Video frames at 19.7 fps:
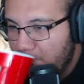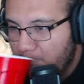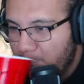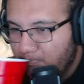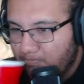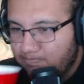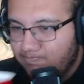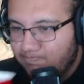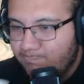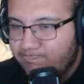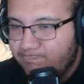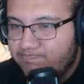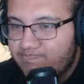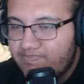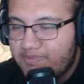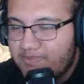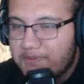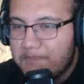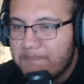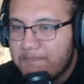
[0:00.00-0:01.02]
me like a dead
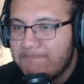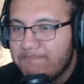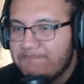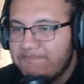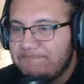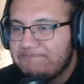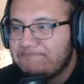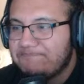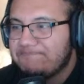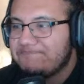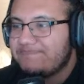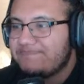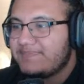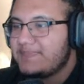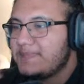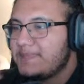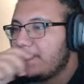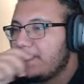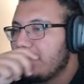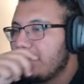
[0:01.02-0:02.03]
op, goddamn.
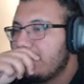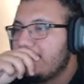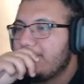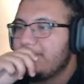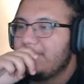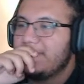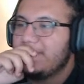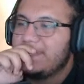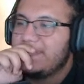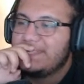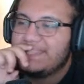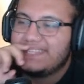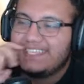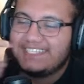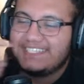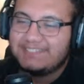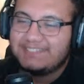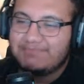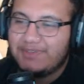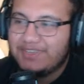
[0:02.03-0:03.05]
Bro,
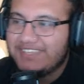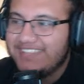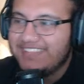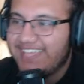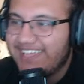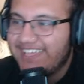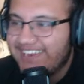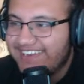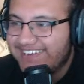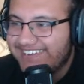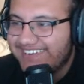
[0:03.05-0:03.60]
you telling me